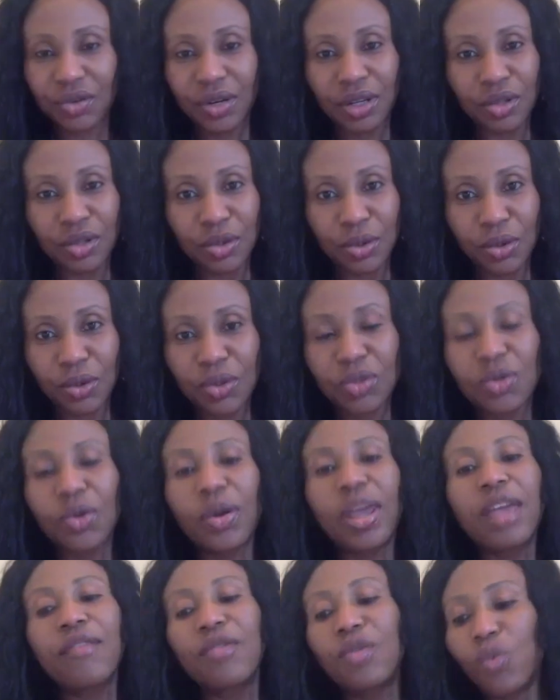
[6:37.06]
at all. So
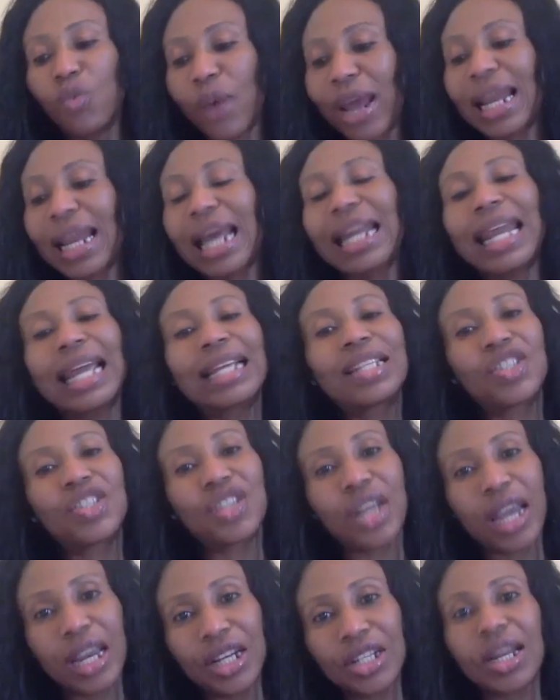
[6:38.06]
even when I'd
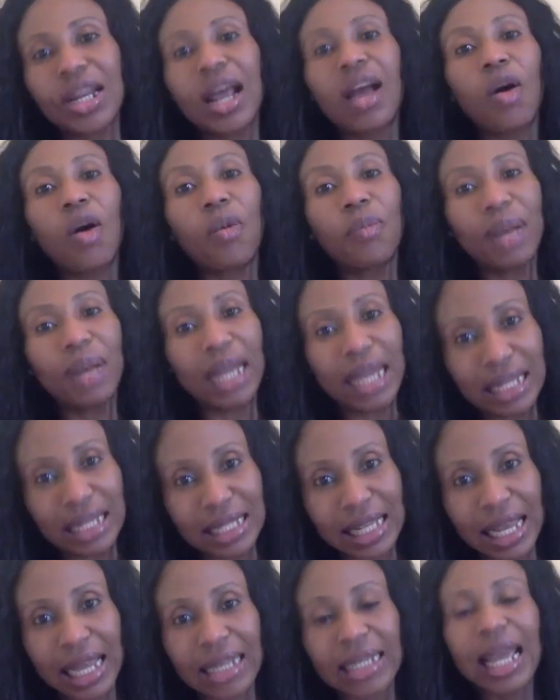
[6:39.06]
exchanged and
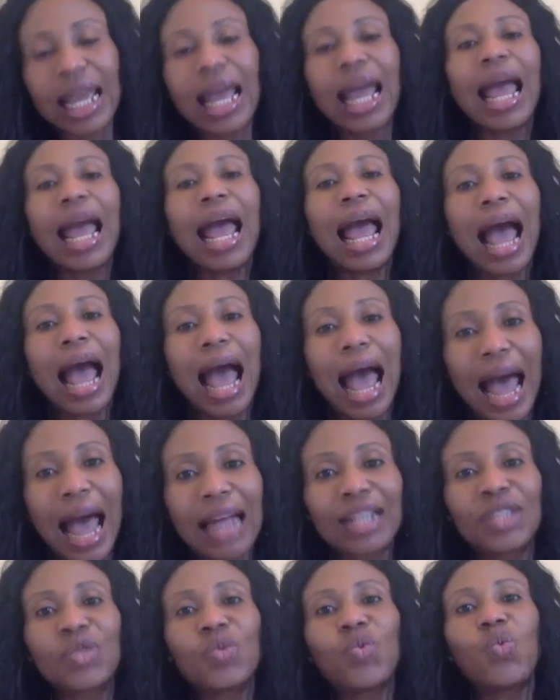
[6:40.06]
completed, I
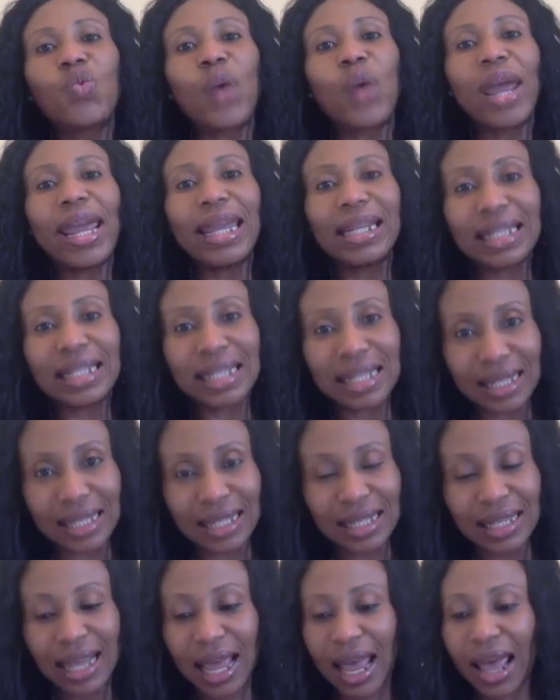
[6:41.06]
had to wait
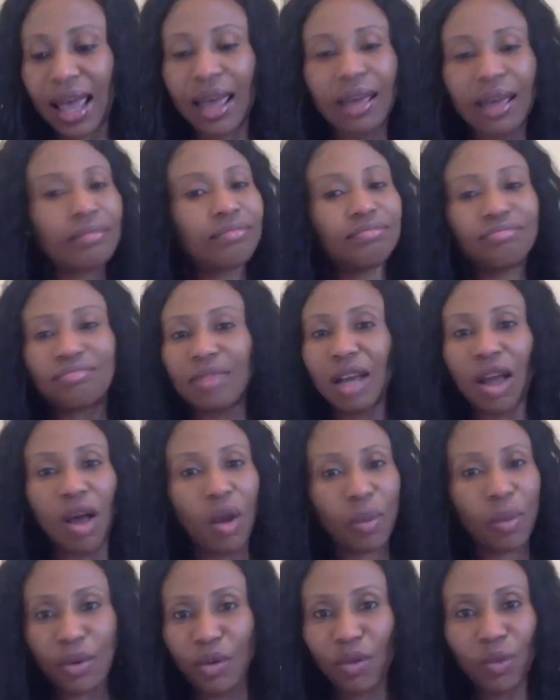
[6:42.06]
a
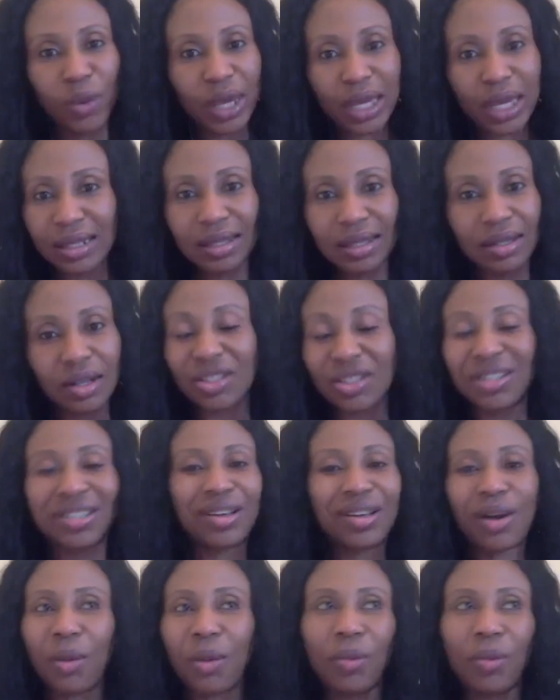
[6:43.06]
couple of weeks, not
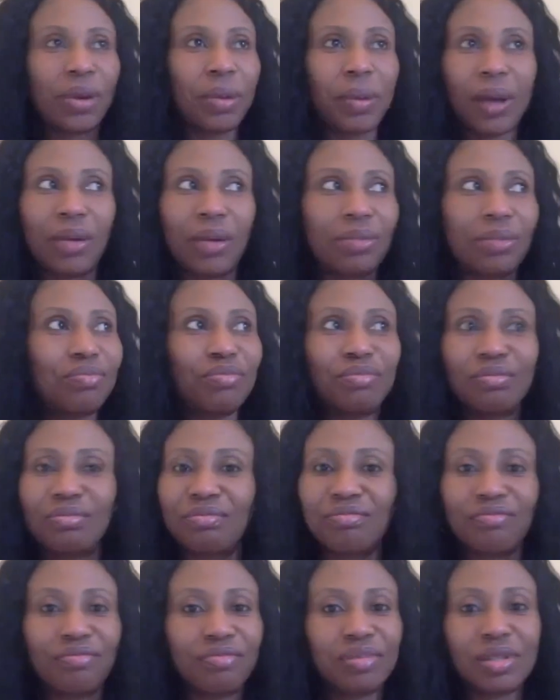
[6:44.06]
just a couple, about
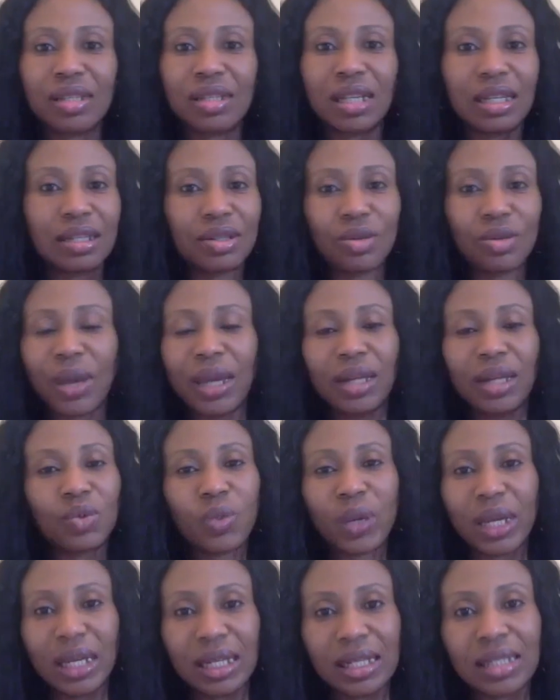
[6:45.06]
6 to 8
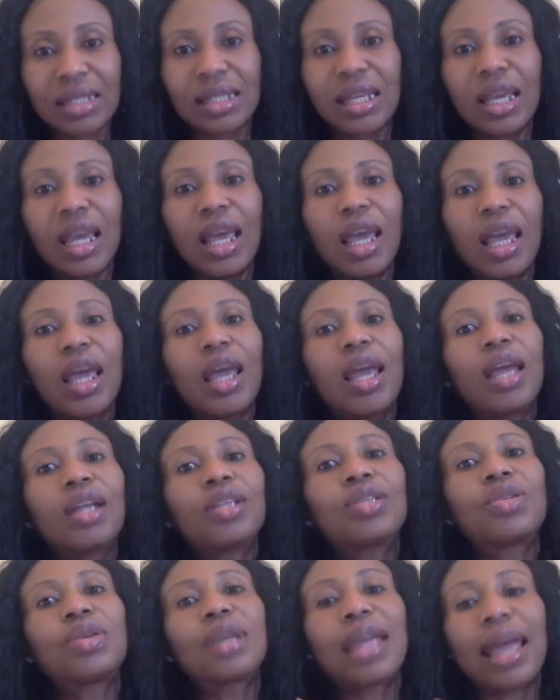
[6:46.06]
weeks,
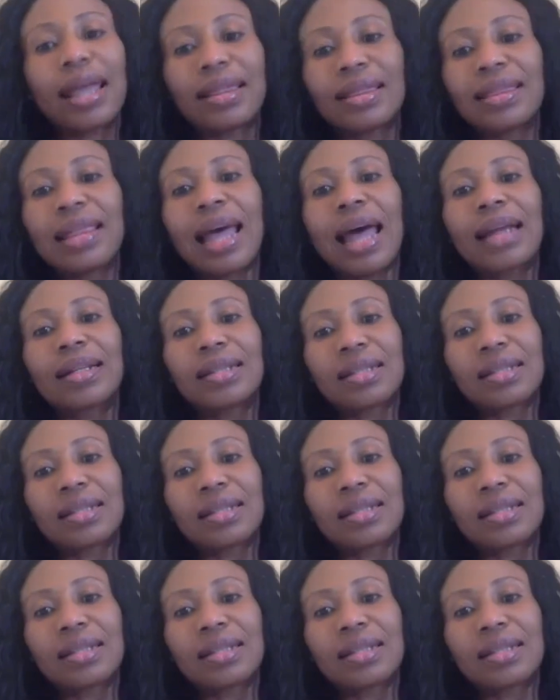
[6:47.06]
to get that